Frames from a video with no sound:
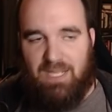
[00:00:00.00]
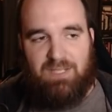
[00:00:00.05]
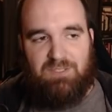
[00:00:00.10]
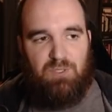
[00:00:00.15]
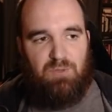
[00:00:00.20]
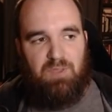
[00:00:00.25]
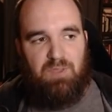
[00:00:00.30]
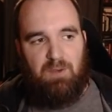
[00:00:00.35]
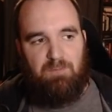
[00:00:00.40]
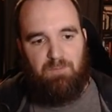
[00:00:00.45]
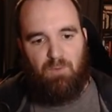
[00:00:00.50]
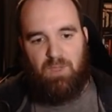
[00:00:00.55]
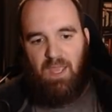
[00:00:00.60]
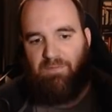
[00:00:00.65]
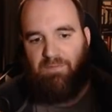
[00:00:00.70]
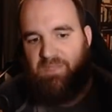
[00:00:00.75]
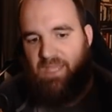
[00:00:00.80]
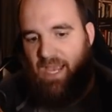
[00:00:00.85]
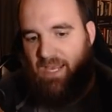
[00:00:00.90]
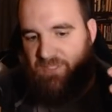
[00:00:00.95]
And so therefore you
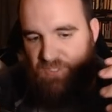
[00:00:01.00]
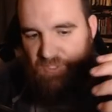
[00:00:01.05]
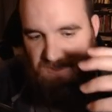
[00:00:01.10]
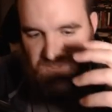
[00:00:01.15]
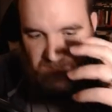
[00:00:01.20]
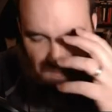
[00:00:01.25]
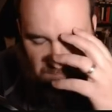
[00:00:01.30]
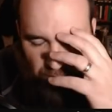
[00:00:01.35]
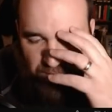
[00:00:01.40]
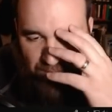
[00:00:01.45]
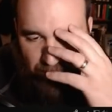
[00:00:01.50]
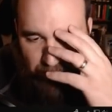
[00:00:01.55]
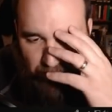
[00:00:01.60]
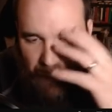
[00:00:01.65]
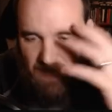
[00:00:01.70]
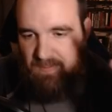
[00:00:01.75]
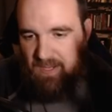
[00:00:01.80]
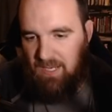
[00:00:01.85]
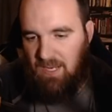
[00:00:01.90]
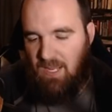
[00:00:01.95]
have to ask yourself, okay,
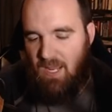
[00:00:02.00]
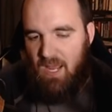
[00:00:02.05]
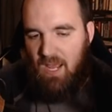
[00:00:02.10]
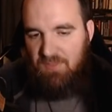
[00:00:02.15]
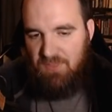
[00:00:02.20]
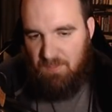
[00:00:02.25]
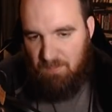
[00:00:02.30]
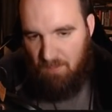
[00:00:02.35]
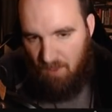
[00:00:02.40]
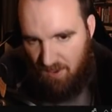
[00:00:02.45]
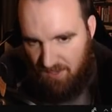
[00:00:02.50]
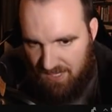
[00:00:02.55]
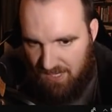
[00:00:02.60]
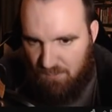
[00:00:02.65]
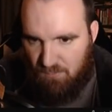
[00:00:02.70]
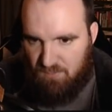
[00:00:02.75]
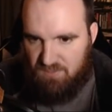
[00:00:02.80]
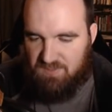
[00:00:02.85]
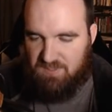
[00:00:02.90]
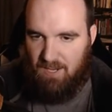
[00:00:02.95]
wait a minute. The
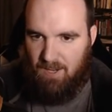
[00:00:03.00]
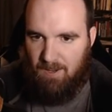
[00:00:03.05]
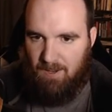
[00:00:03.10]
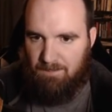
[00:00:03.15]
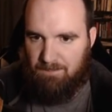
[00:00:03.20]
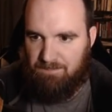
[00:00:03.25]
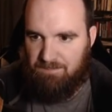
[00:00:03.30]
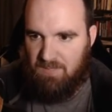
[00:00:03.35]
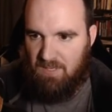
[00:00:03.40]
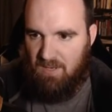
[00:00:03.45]
marketing was there.